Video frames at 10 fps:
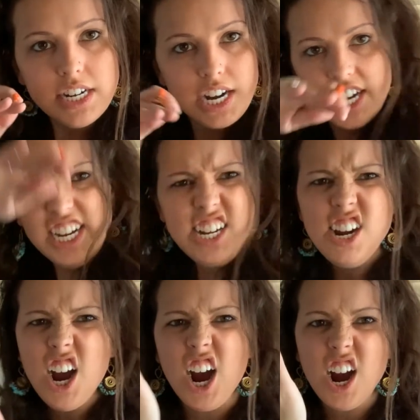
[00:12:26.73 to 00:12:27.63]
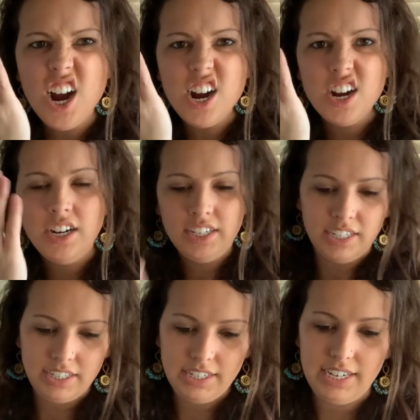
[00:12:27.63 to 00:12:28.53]
Hiya!
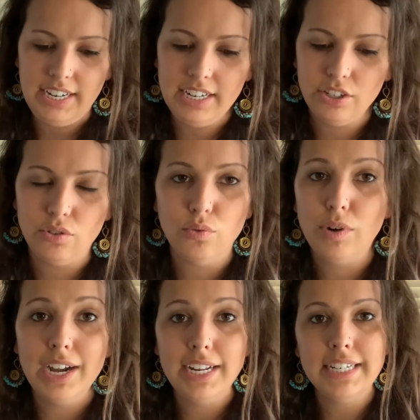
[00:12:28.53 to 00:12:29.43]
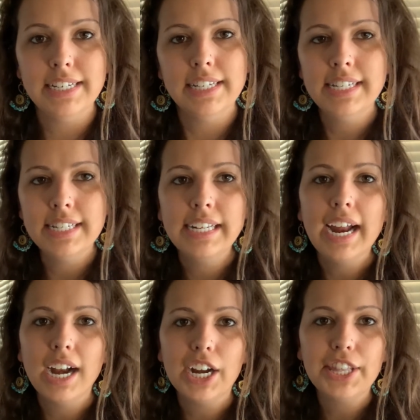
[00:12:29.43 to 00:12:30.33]
He is ready to
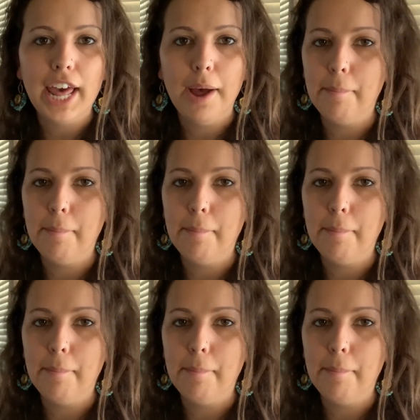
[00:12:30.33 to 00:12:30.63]
scare that